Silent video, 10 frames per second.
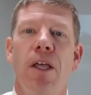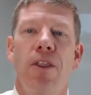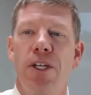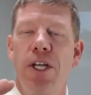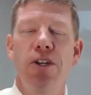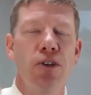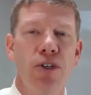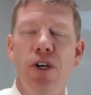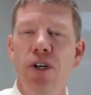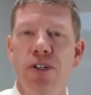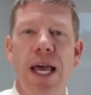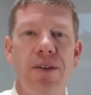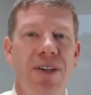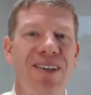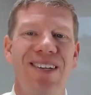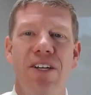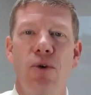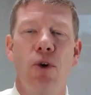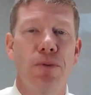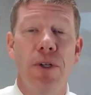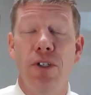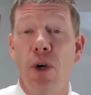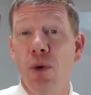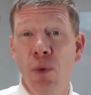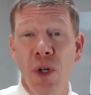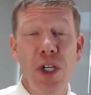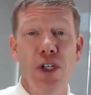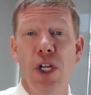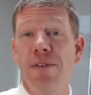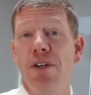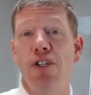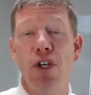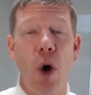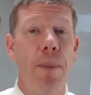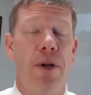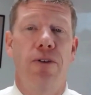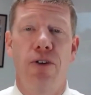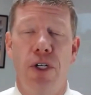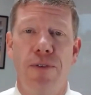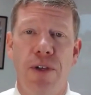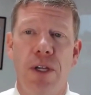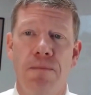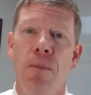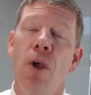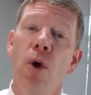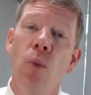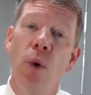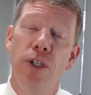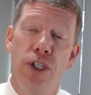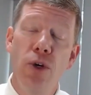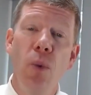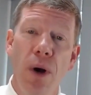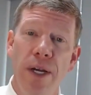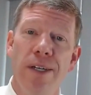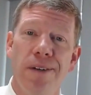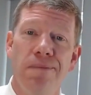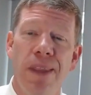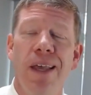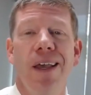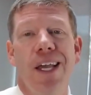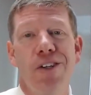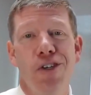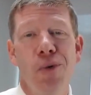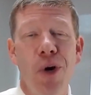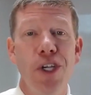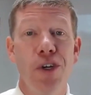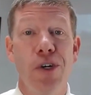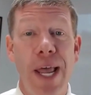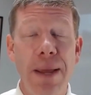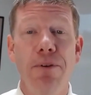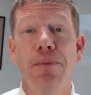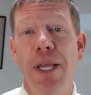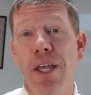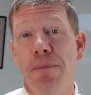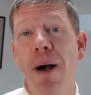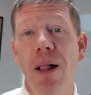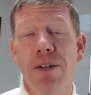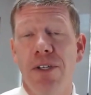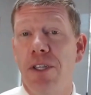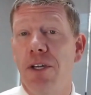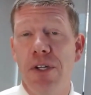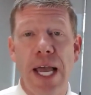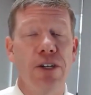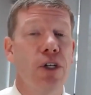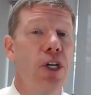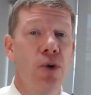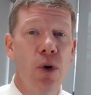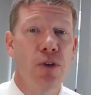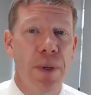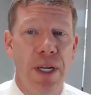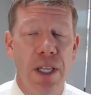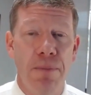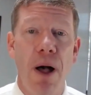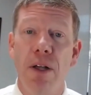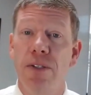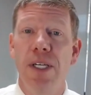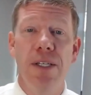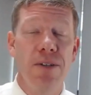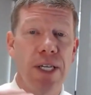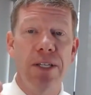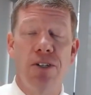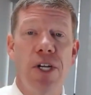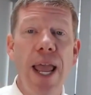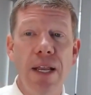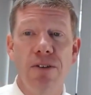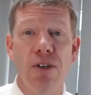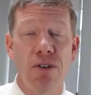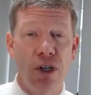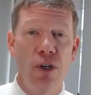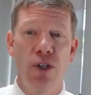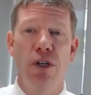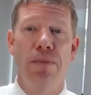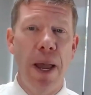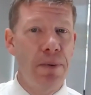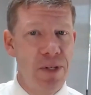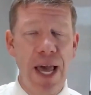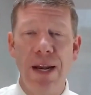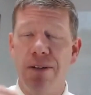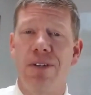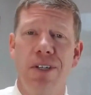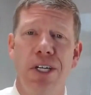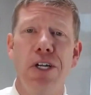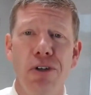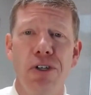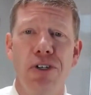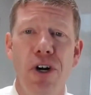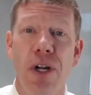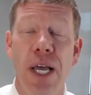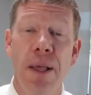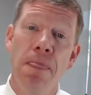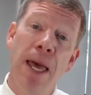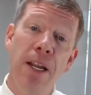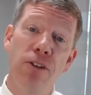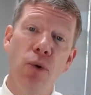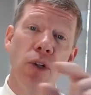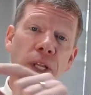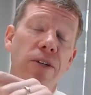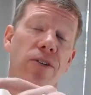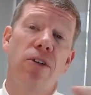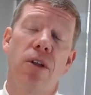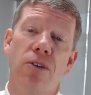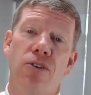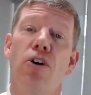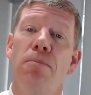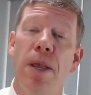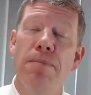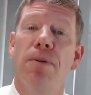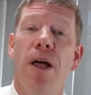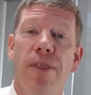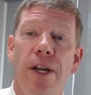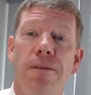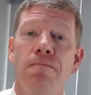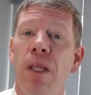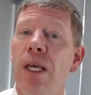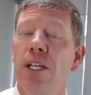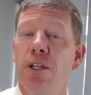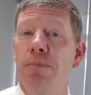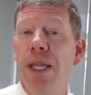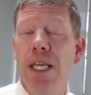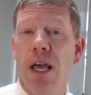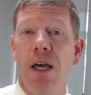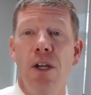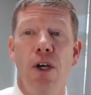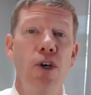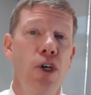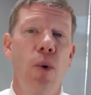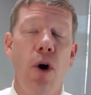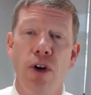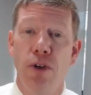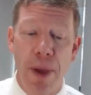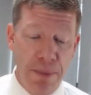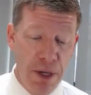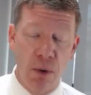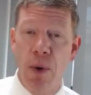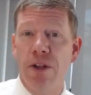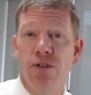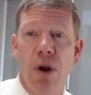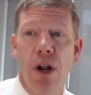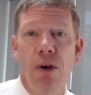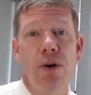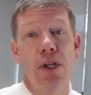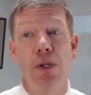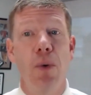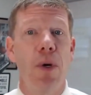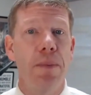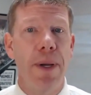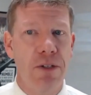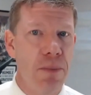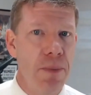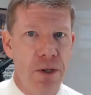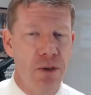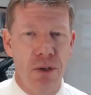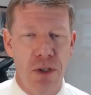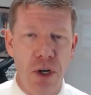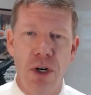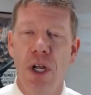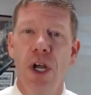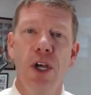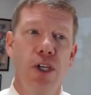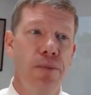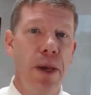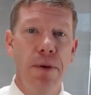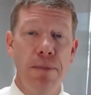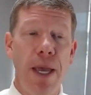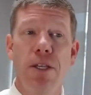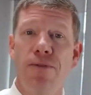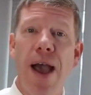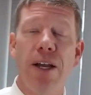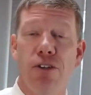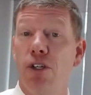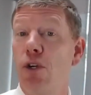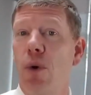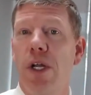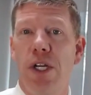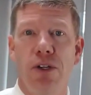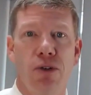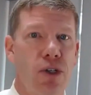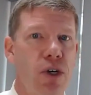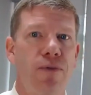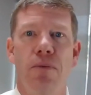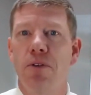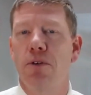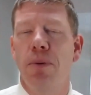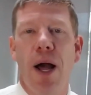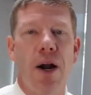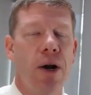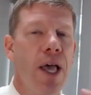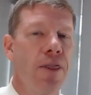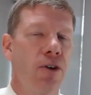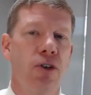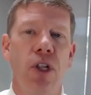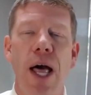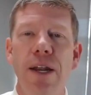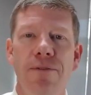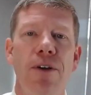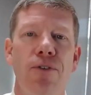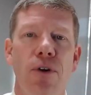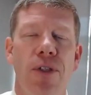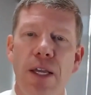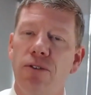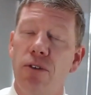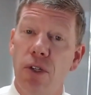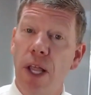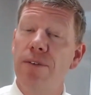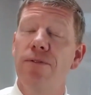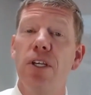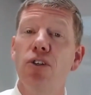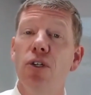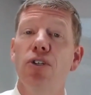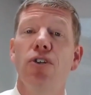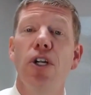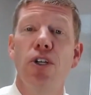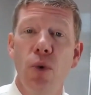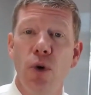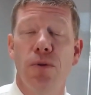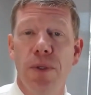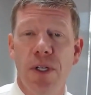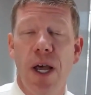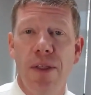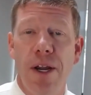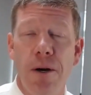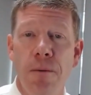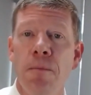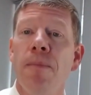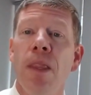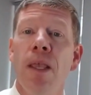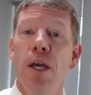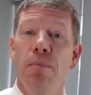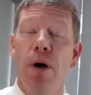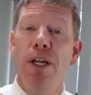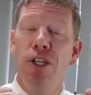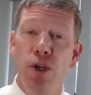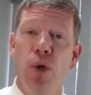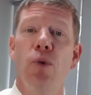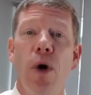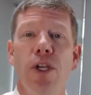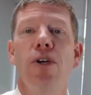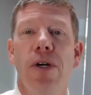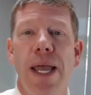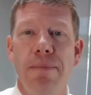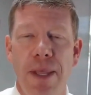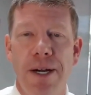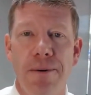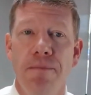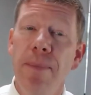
The additional insured status is an endorsement, so it really shouldn't even show up on a certificate. What you want is you want your name to be on the policy. There's actually an endorsement, and the policy is it gets changed. There's a new sheet of paper added. It says additional insured, and it's going to list certain people on there. Depending on who you are, you may be a restaurant owner and you want to make somebody additional insured. You may be a manufacturer and you want additional insured from a supplier. There's a lot of different things. There's a lot of additional insured endorsements on there, but you would want your name there.